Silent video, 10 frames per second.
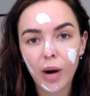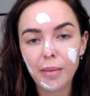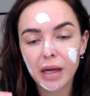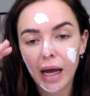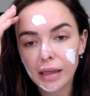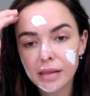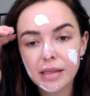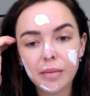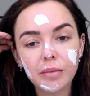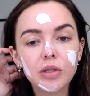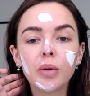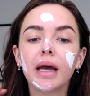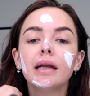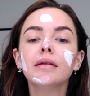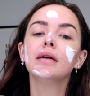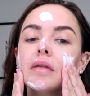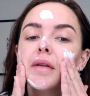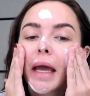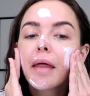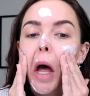rub the colors in between
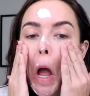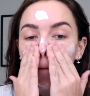together.